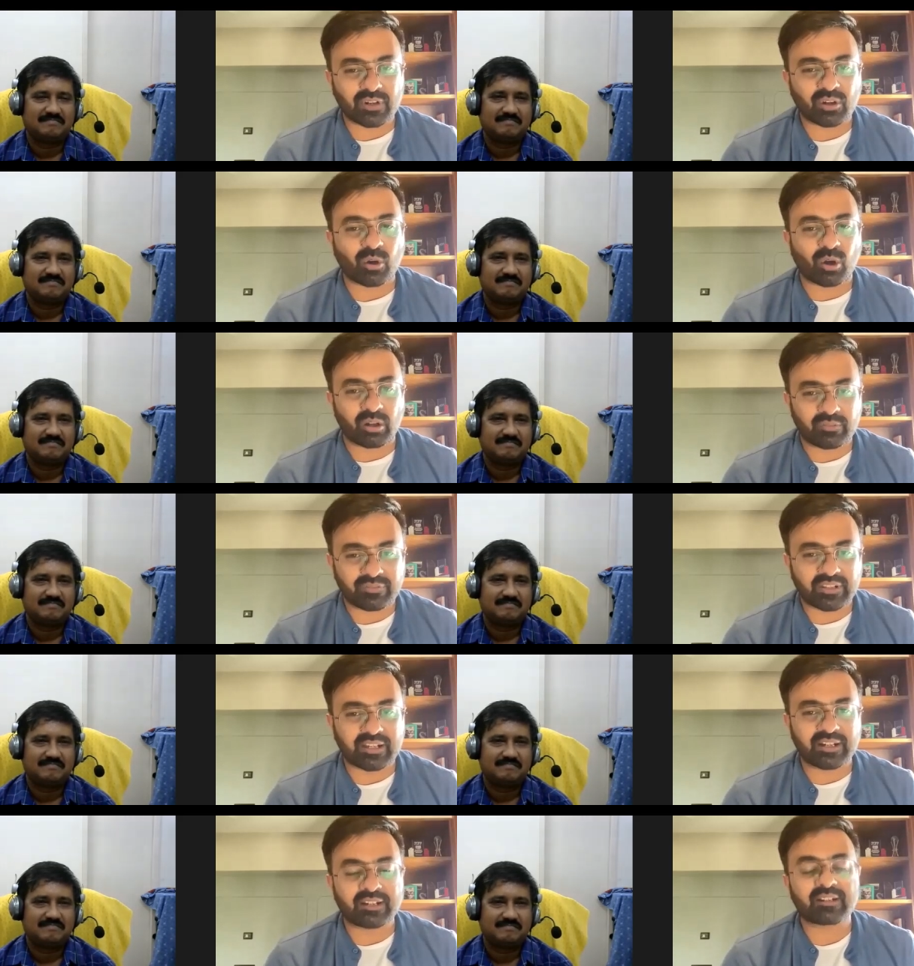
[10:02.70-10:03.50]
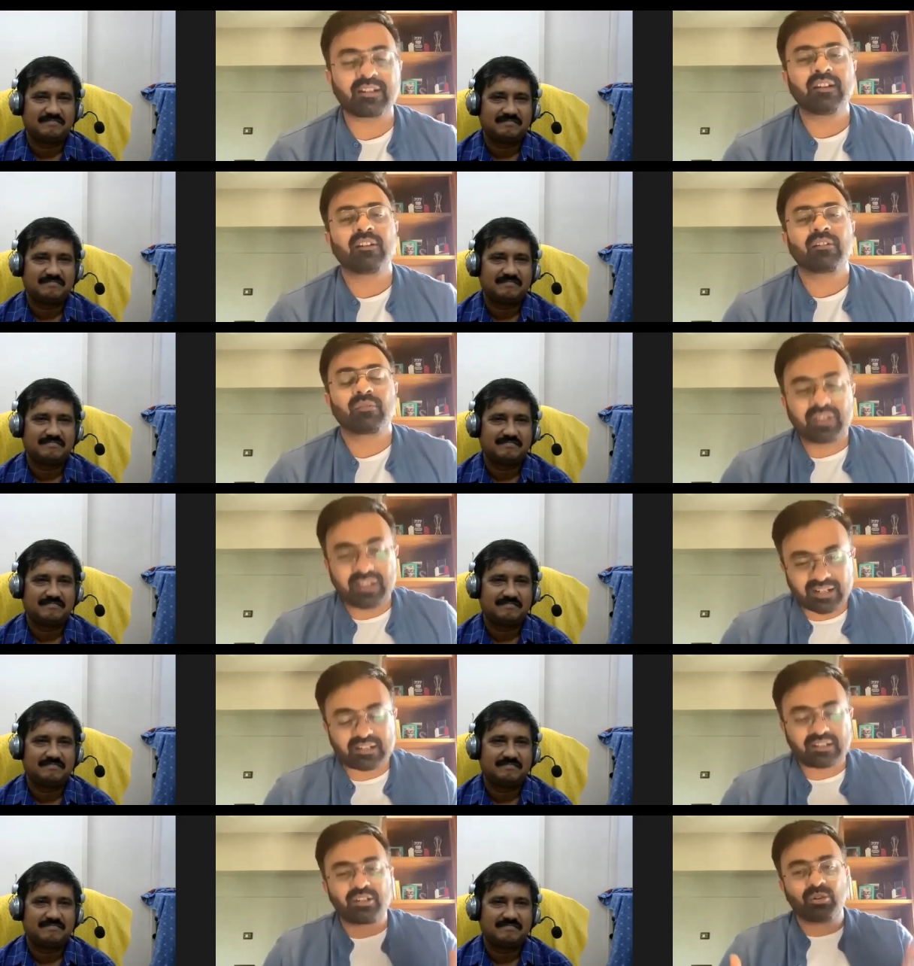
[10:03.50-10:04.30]
Speaker 1: a golf kit, to
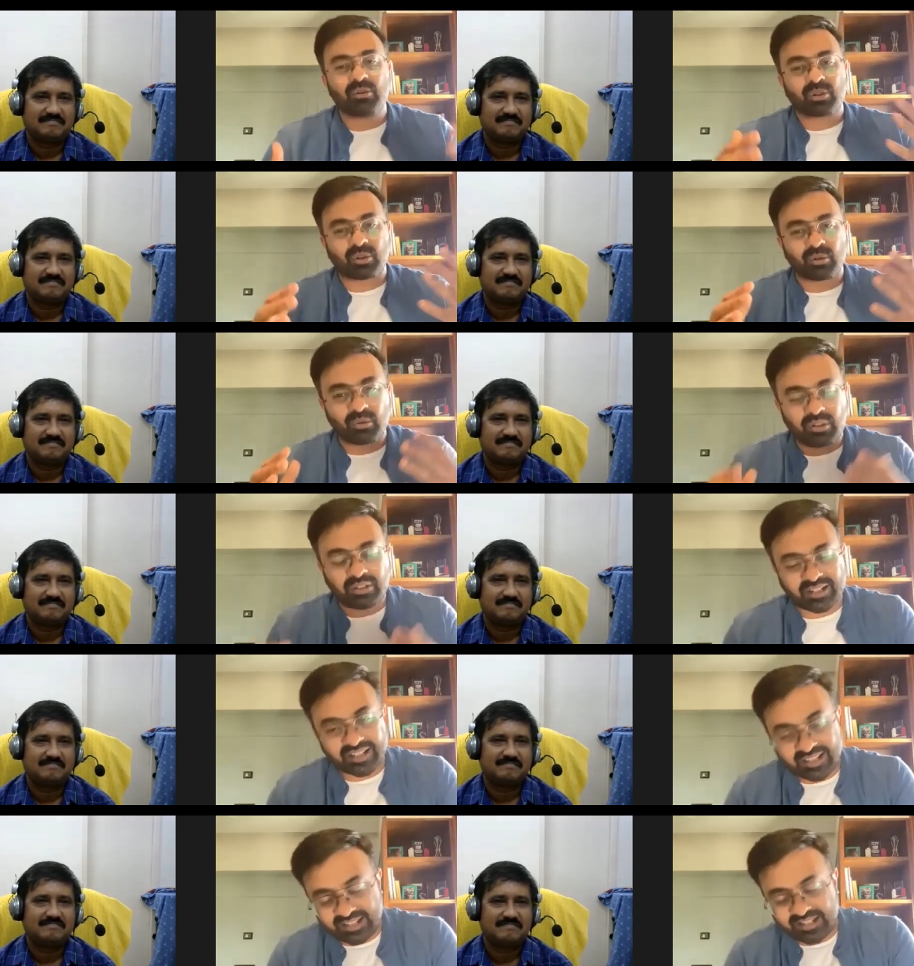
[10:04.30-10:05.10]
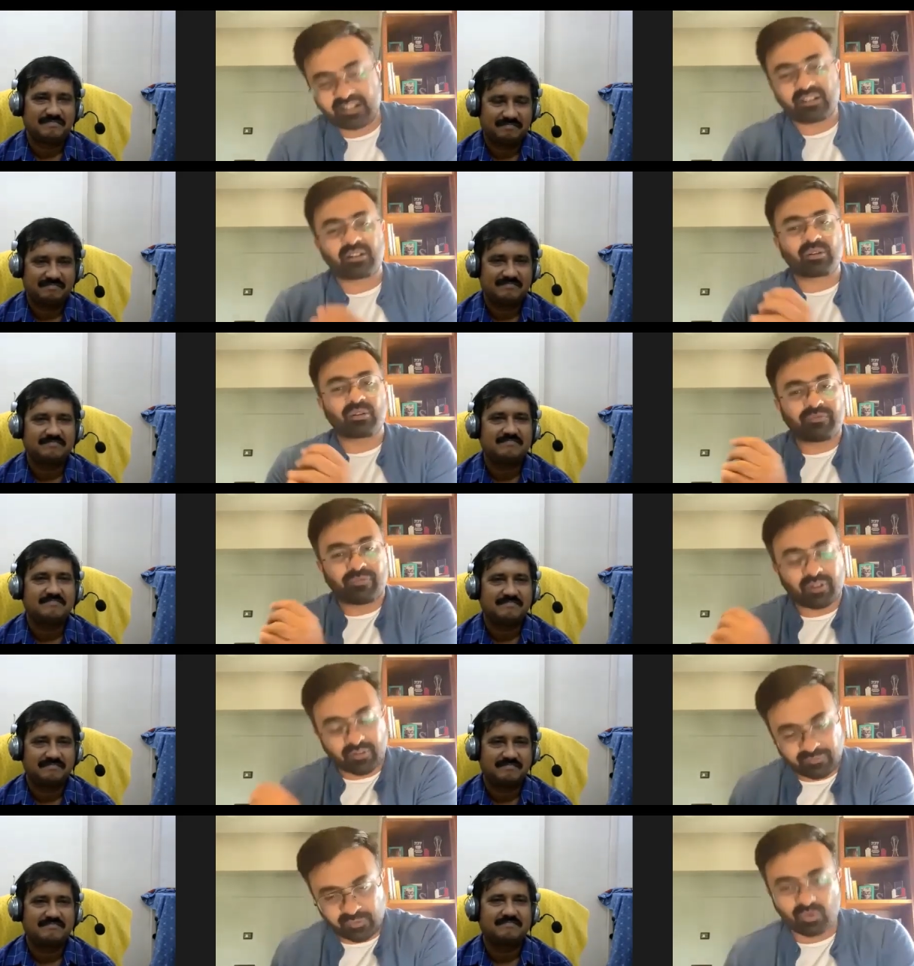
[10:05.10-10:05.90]
get you to train
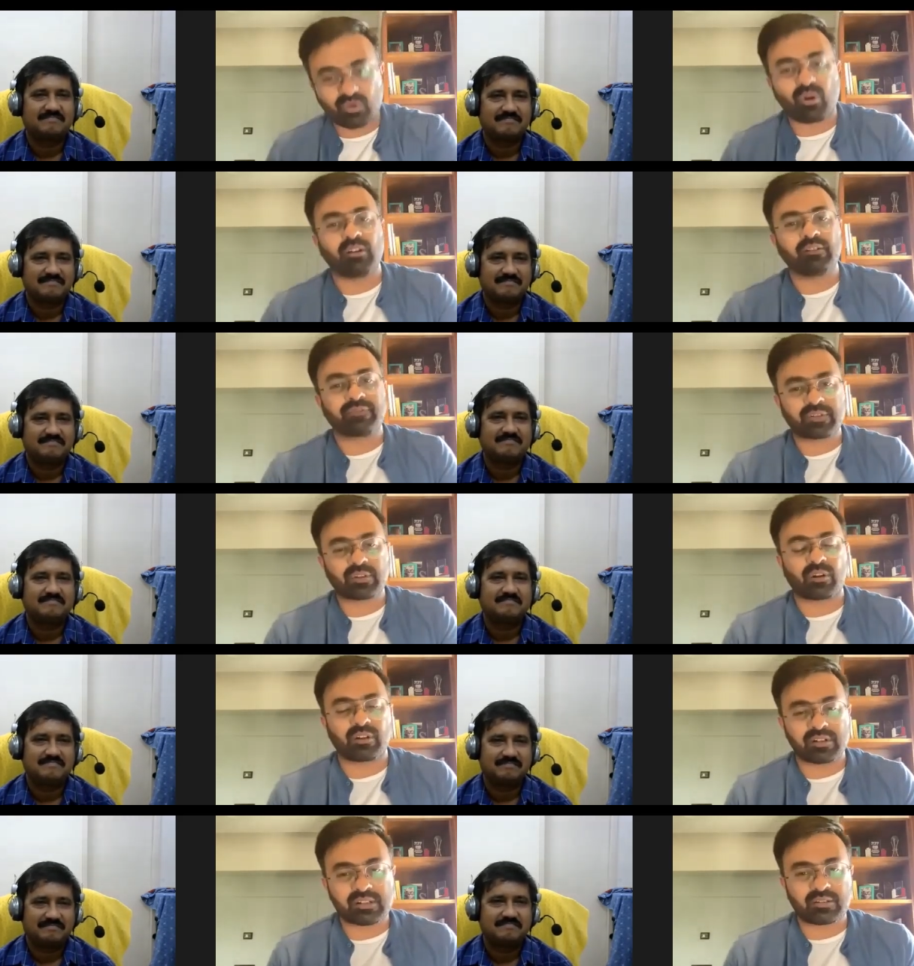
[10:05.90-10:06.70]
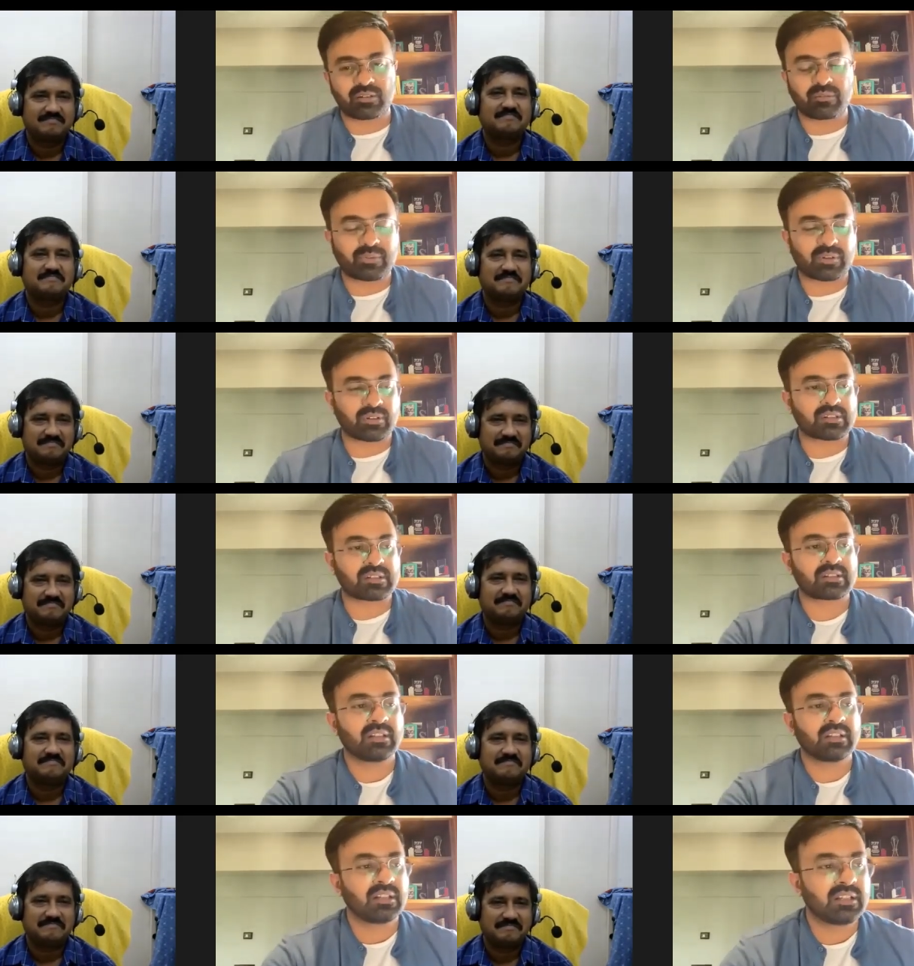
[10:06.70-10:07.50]
for a few golf shots, you know,
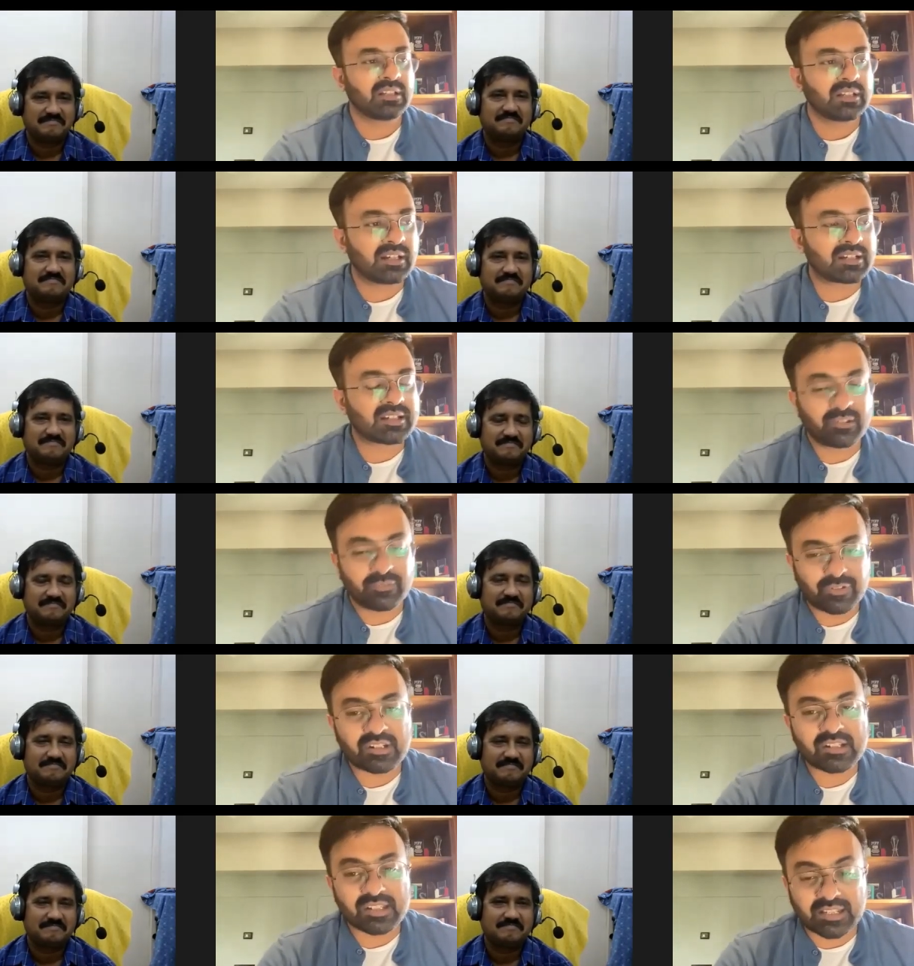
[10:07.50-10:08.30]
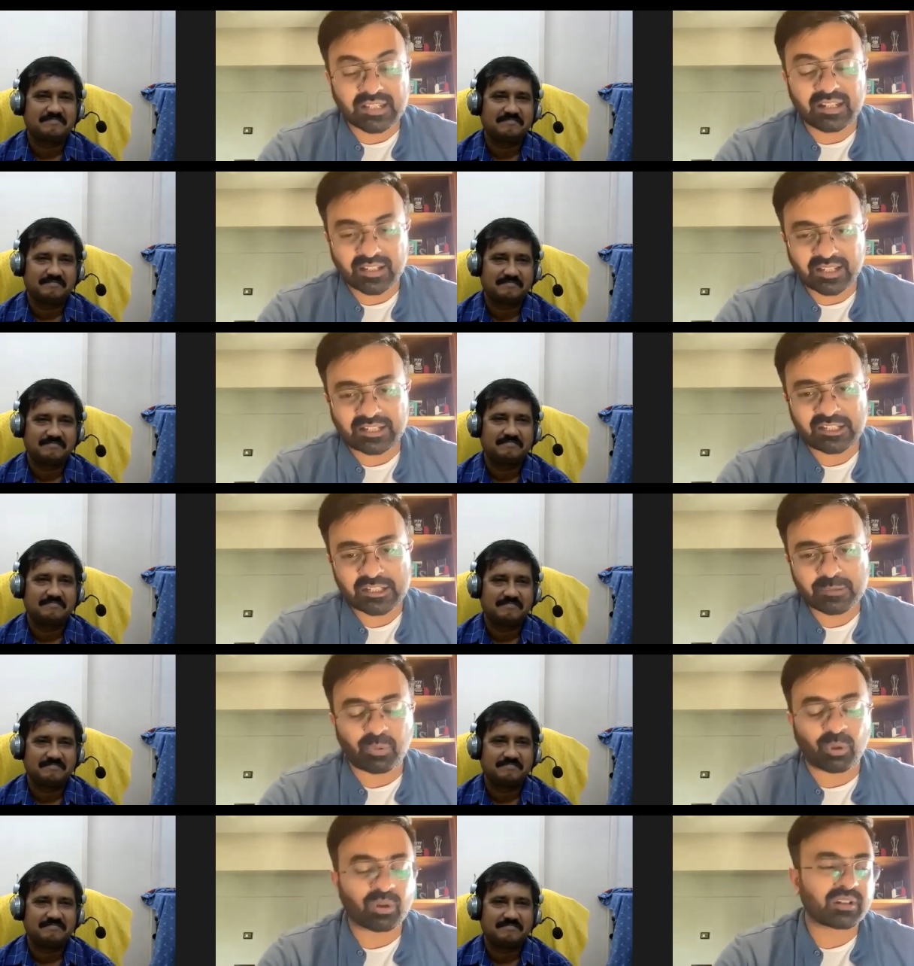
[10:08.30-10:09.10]
because it's a different skill, any
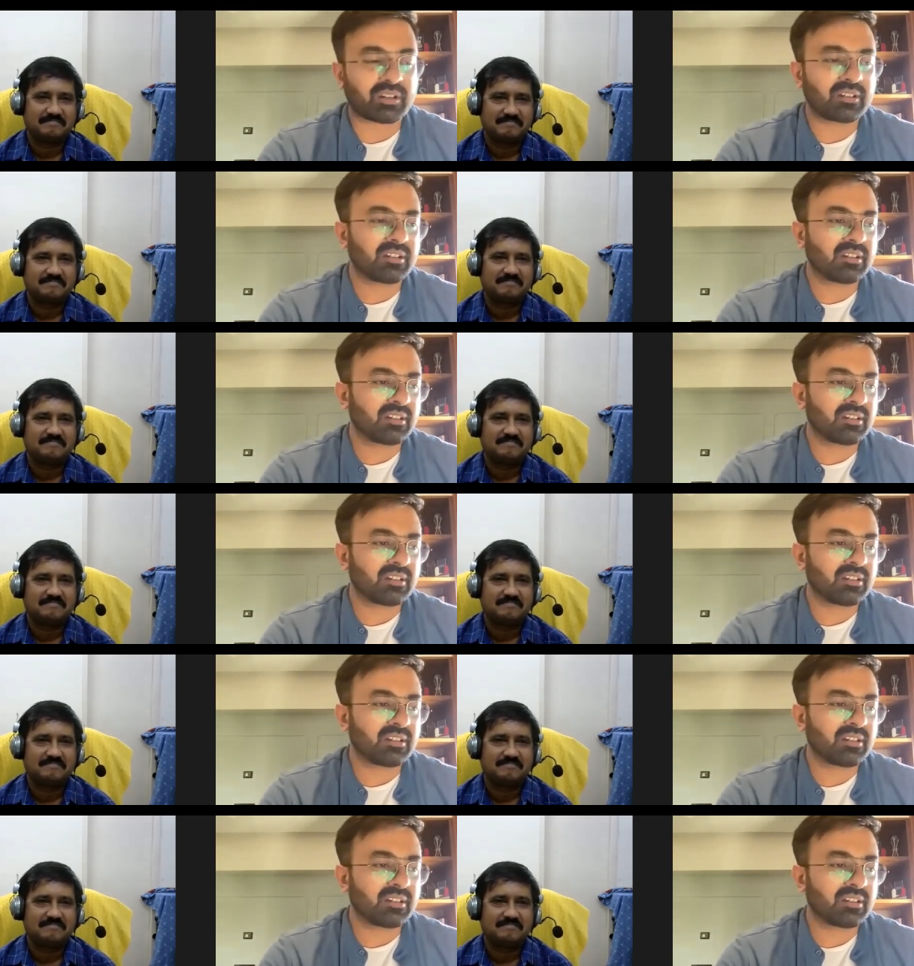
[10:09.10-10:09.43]
sport.